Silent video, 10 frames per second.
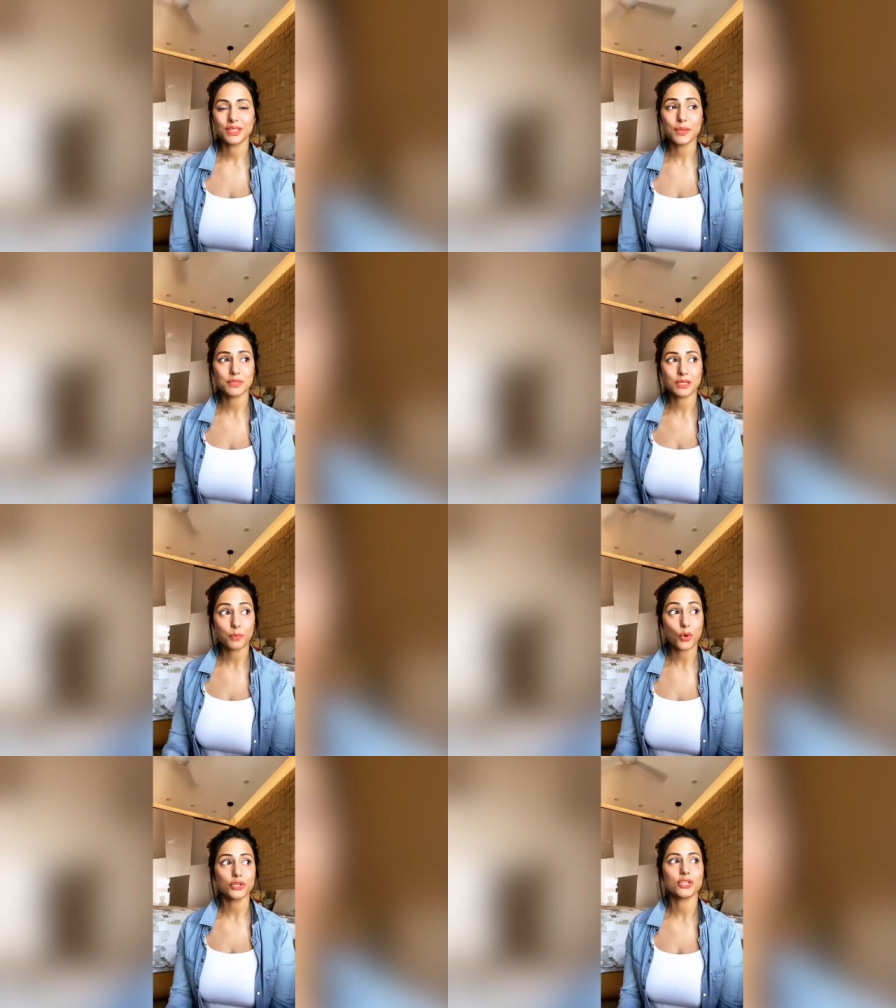Keep
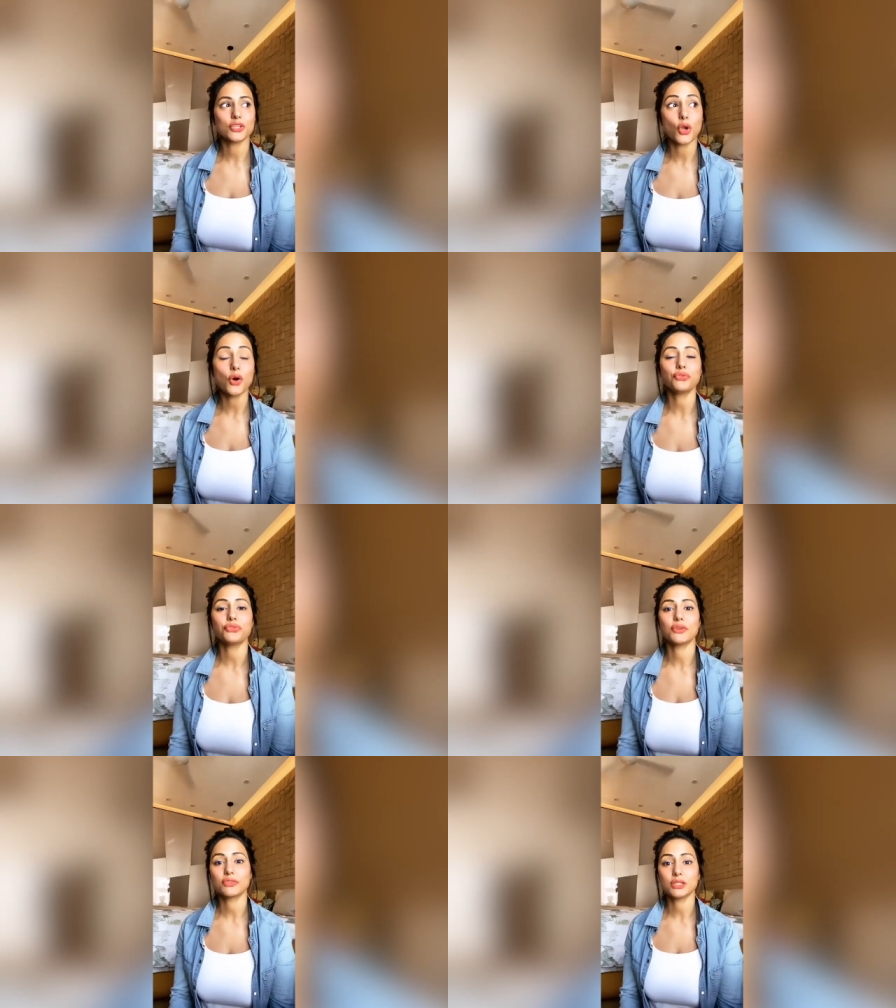supporting your
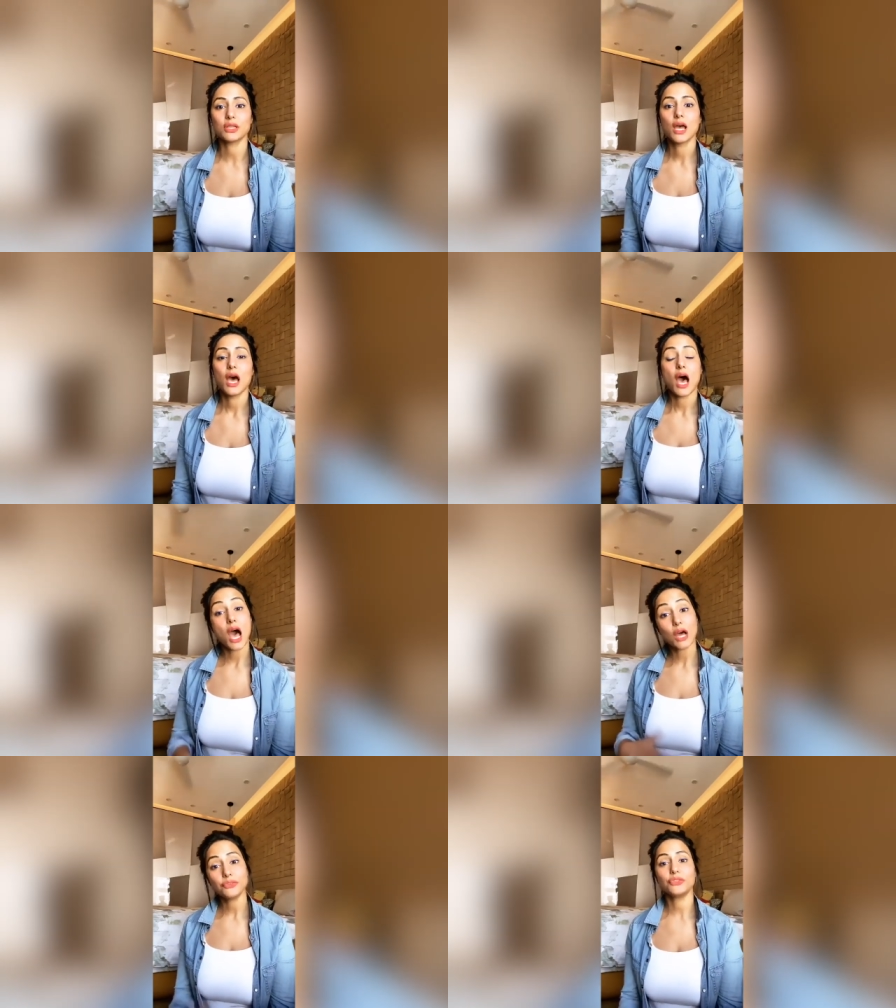favorite
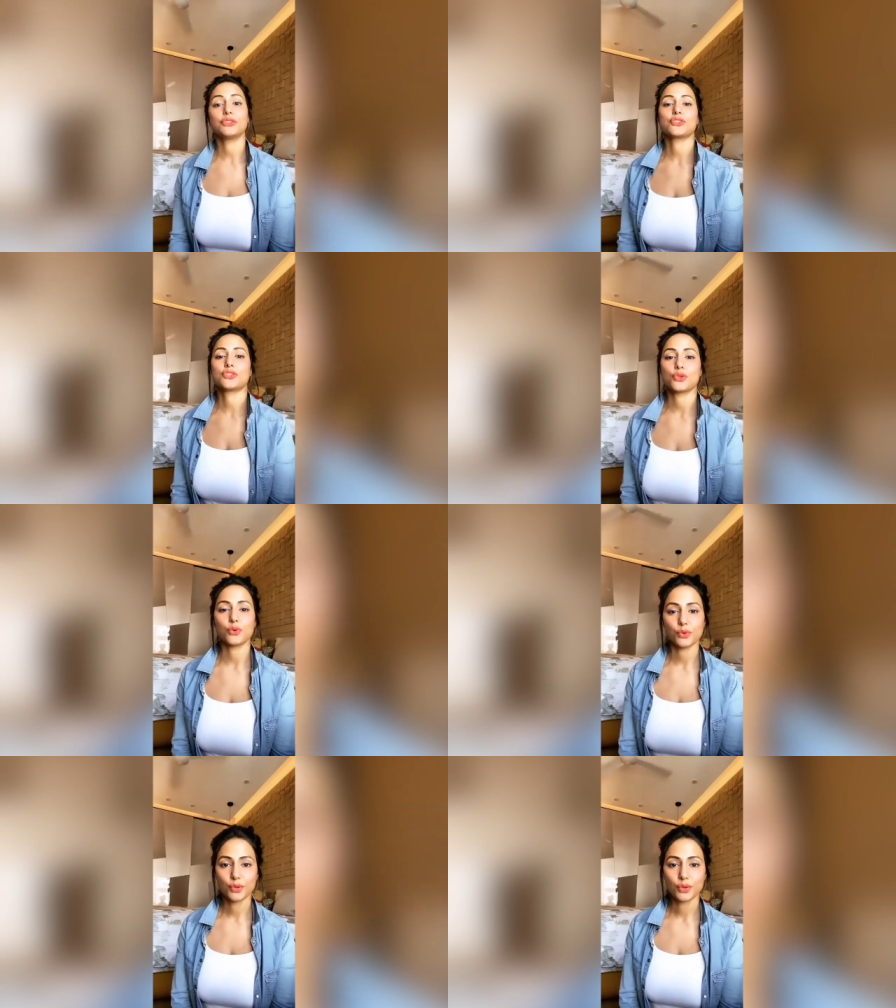after the show.